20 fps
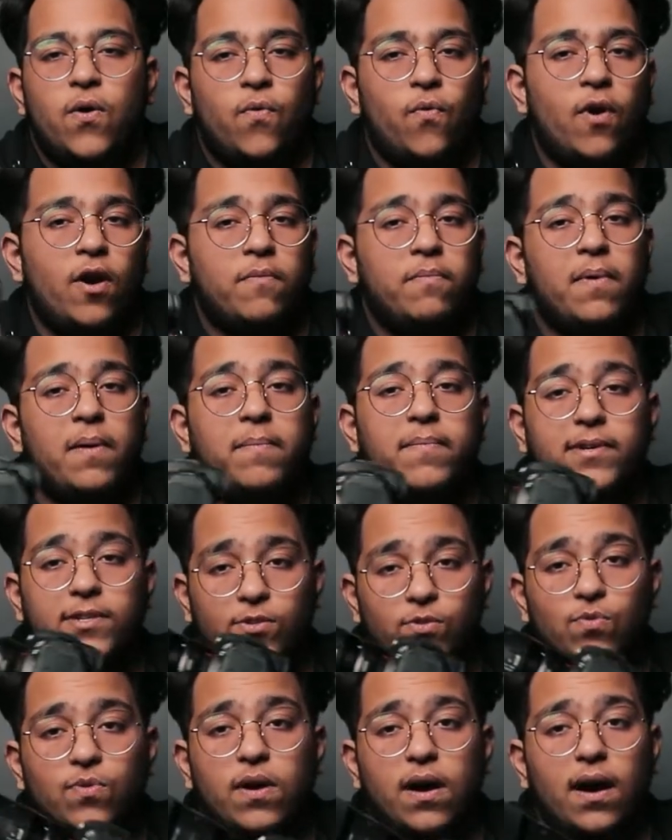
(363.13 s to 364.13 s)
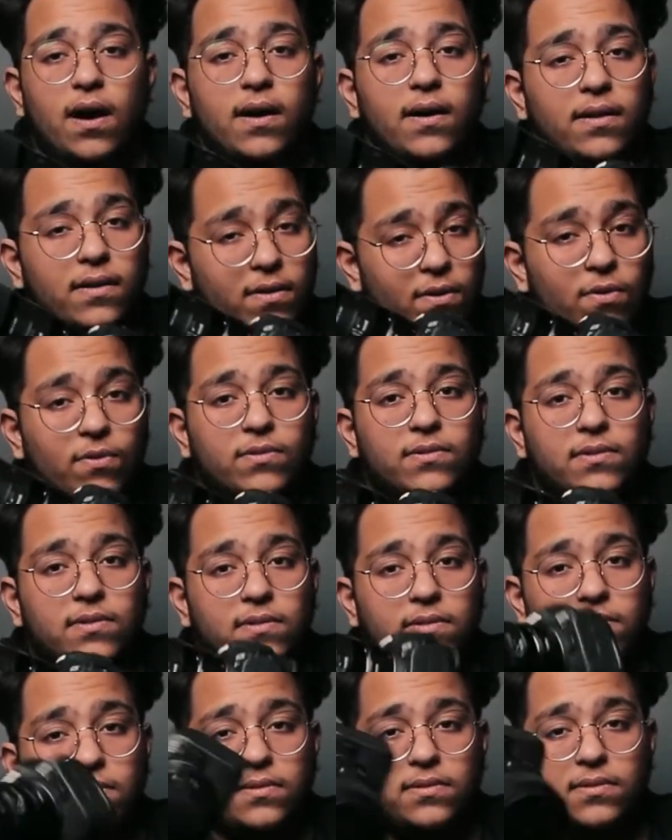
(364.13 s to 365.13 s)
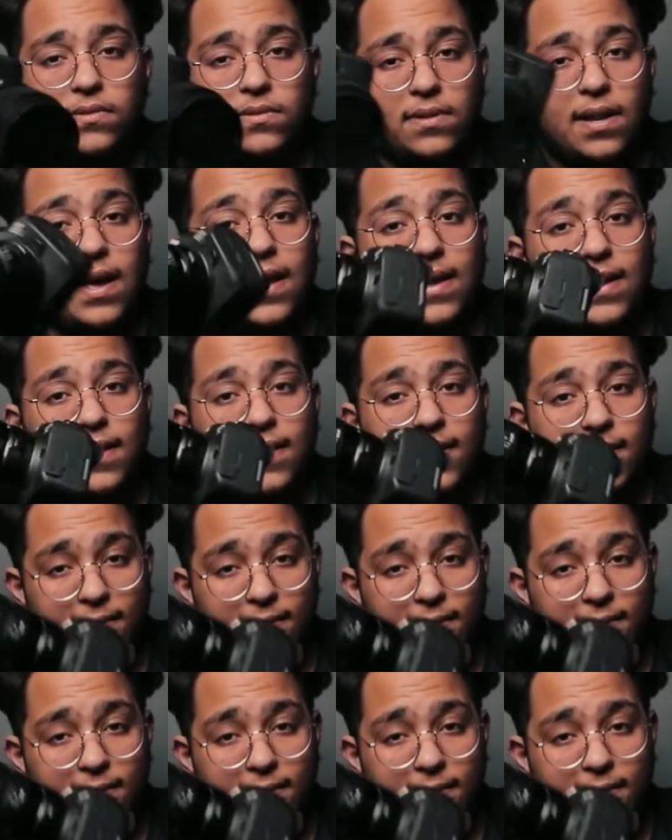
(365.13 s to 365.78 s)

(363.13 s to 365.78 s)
what my bazooka looks like.